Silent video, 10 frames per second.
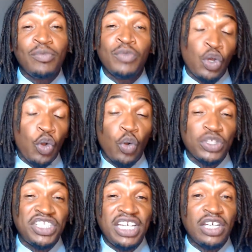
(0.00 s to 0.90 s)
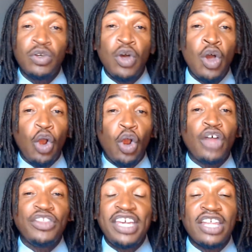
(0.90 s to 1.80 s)
Quartz Hill, or all
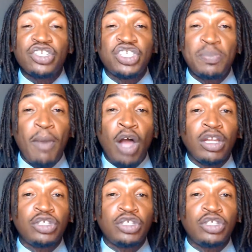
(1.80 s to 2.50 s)
the other smaller